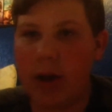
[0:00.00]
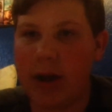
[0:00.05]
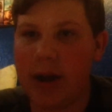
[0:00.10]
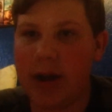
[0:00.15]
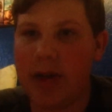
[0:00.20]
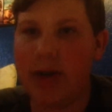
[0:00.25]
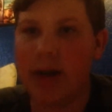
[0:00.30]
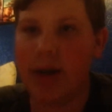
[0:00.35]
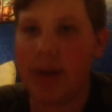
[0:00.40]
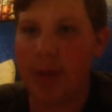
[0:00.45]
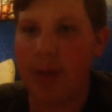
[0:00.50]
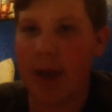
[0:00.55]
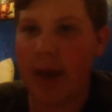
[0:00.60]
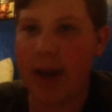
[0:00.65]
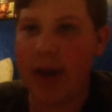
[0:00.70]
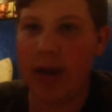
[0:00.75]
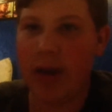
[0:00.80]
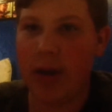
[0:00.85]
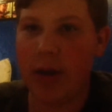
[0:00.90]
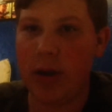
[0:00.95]
I said, back
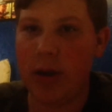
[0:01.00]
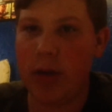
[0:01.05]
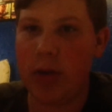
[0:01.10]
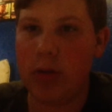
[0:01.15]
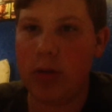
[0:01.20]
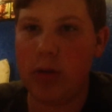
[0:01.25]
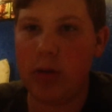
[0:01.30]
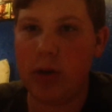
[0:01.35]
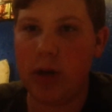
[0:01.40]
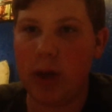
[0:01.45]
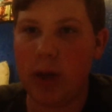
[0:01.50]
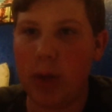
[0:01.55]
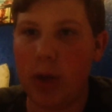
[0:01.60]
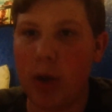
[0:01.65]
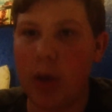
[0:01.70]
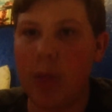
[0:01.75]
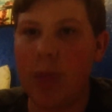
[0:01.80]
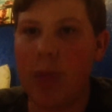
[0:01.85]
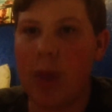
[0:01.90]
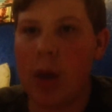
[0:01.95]
in summer.